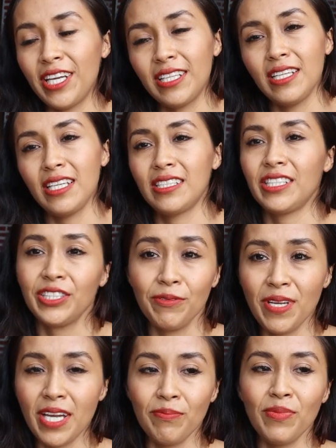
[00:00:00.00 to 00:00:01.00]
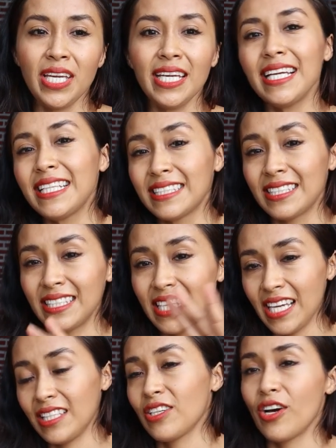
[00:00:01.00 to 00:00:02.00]
in this Airbnb
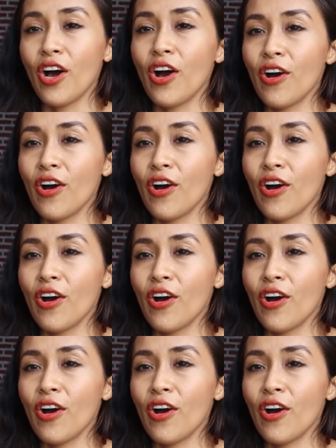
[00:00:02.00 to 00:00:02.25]
instead